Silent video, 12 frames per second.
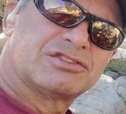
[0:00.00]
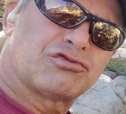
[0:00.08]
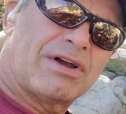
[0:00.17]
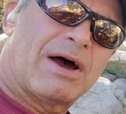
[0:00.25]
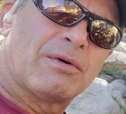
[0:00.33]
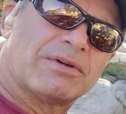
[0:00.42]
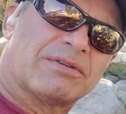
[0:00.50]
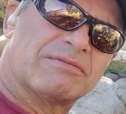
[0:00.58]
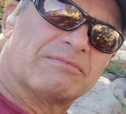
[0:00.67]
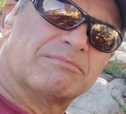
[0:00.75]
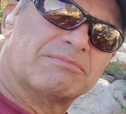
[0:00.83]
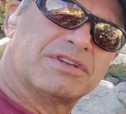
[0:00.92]
trout
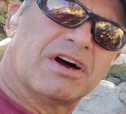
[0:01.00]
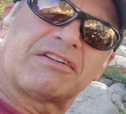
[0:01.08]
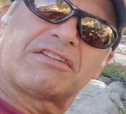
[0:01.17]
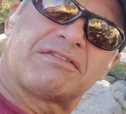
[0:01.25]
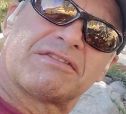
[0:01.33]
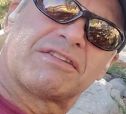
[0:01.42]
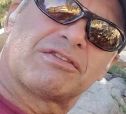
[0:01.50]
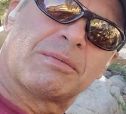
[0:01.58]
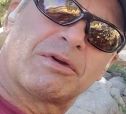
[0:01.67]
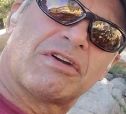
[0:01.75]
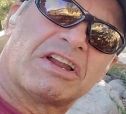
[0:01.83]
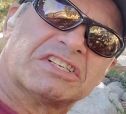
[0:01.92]
and ducks
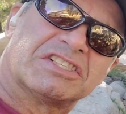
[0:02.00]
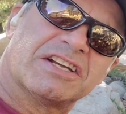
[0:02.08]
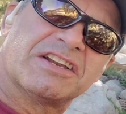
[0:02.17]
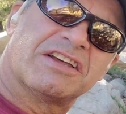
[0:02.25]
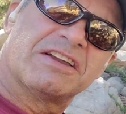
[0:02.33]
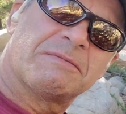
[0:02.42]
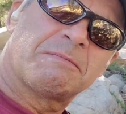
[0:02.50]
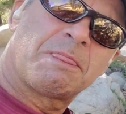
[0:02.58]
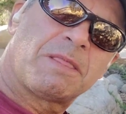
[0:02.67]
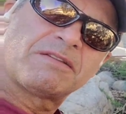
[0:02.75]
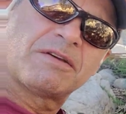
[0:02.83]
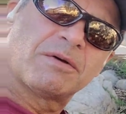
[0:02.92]
swimming around and sitting in it.
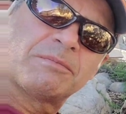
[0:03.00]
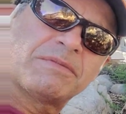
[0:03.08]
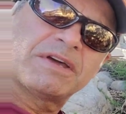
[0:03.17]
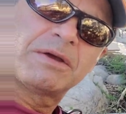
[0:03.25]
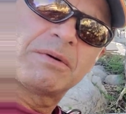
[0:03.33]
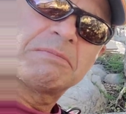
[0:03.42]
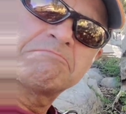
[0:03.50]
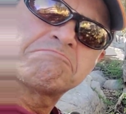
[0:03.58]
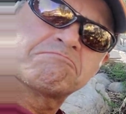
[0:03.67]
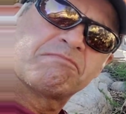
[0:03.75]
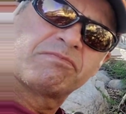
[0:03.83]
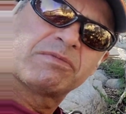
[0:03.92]
So anyway,
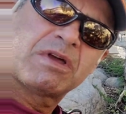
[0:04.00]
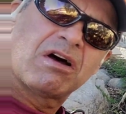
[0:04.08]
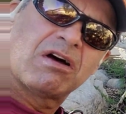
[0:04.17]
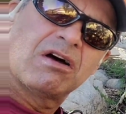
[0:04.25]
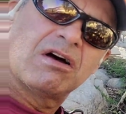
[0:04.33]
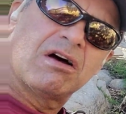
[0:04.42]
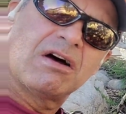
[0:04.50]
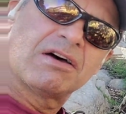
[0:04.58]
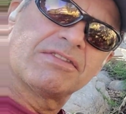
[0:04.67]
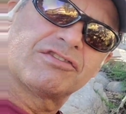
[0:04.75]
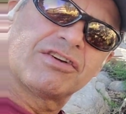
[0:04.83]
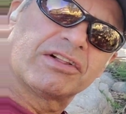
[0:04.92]

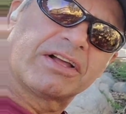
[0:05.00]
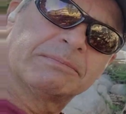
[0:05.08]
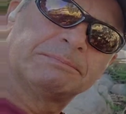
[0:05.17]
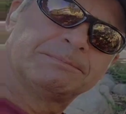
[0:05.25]
on the trail again.